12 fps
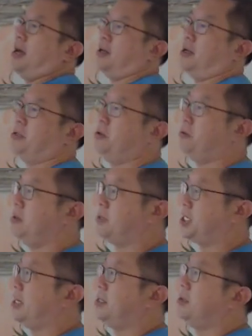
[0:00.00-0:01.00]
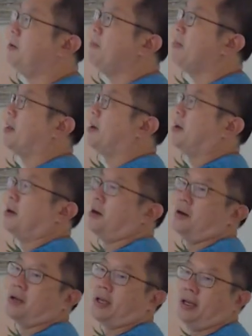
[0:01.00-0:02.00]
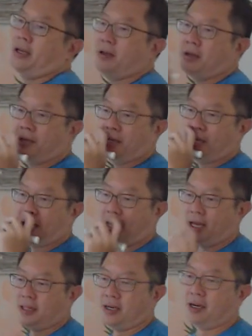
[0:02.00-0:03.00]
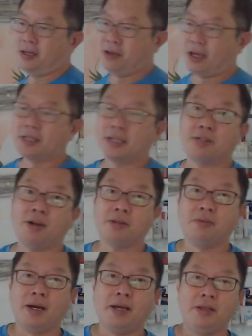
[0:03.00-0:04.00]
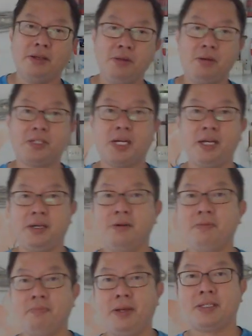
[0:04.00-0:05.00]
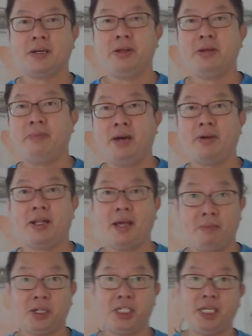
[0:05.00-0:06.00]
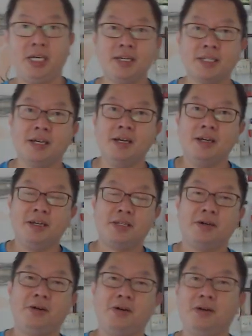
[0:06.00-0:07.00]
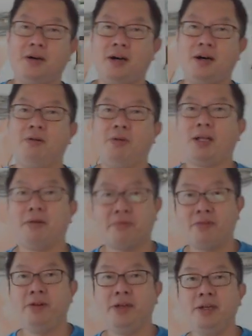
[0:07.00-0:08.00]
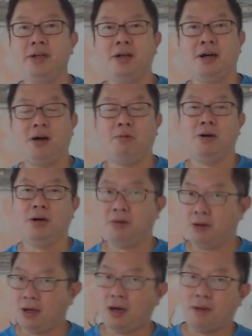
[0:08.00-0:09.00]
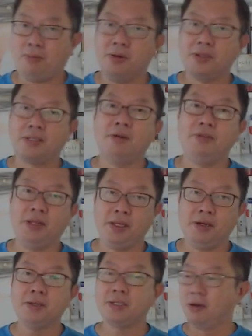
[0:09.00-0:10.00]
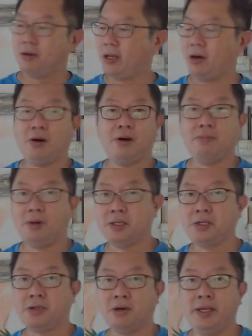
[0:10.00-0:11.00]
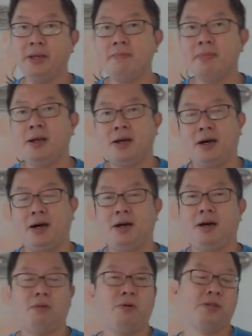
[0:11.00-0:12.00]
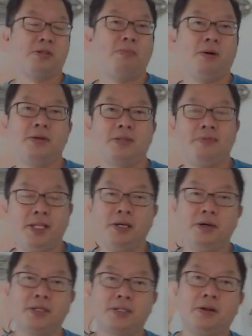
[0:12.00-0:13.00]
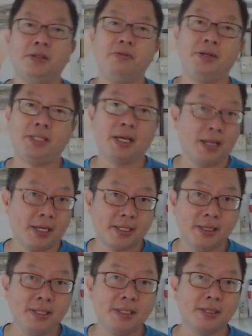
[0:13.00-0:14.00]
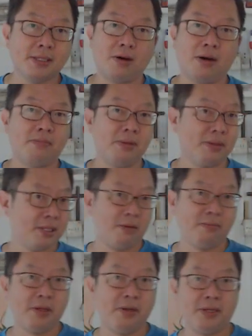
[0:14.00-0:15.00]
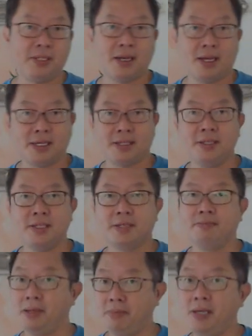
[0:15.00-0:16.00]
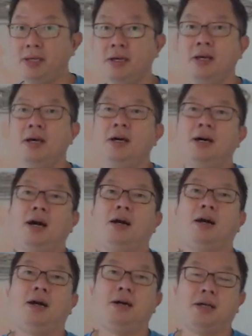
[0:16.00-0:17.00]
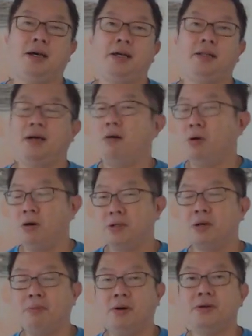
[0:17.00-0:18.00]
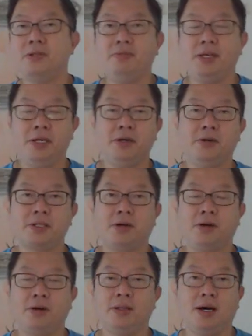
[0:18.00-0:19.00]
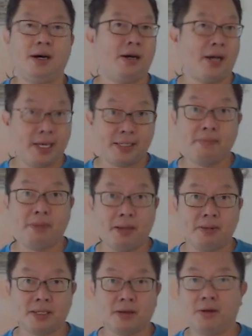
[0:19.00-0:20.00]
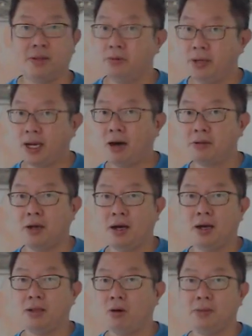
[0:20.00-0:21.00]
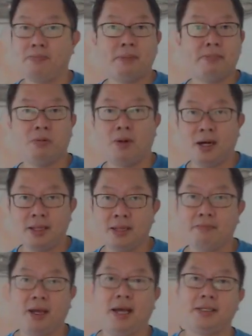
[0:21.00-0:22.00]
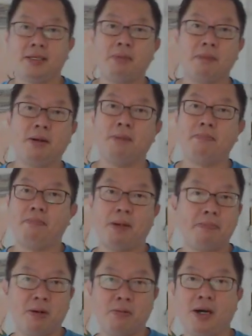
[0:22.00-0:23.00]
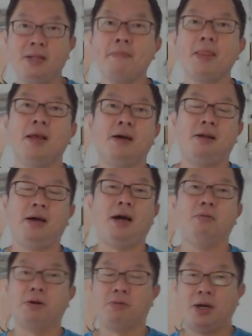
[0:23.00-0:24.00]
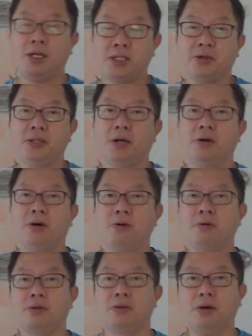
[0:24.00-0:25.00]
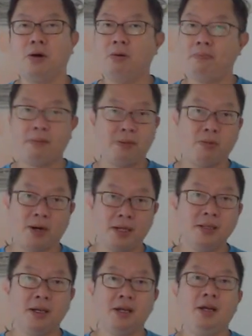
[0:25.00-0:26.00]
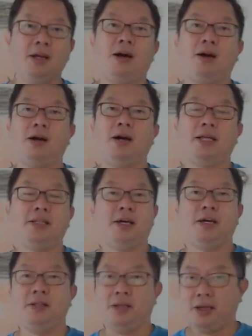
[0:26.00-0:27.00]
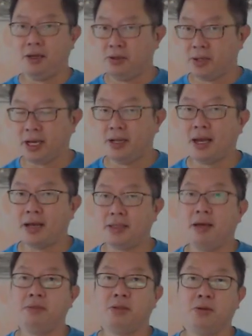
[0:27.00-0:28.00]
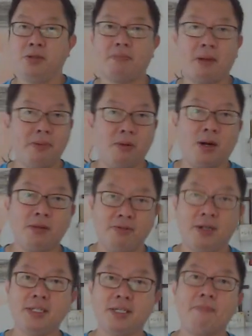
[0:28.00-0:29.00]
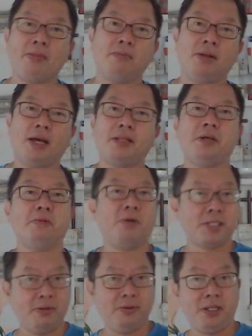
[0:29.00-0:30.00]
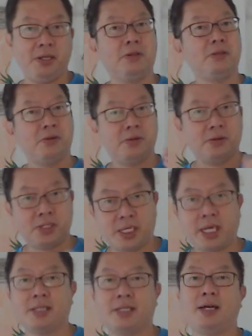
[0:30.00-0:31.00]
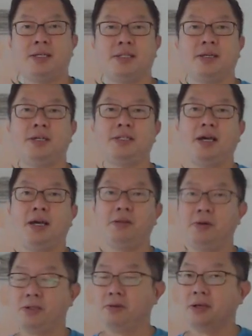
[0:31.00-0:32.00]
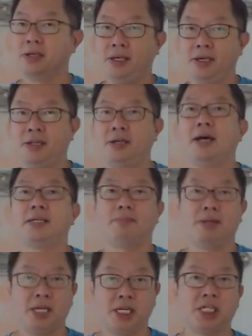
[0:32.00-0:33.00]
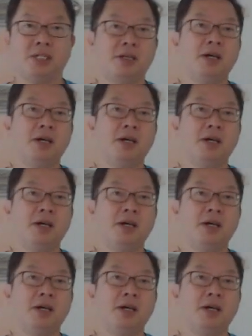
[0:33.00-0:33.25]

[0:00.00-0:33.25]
YouTube channel, okay? And you can subscribe to my YouTube channel, PSLE Math at MLGs. So when I'm free, I will post some videos, right, on model drawing. I will also post videos on heuristic lessons, or some heuristic lessons maybe. And I will also post videos on exam papers, on doing how to on paper 1, exam paper 1. Right, I will run through the whole paper 1, and then you can attempt to do the paper 1 first, and then you watch the video to check the answers and also to hear the explanation.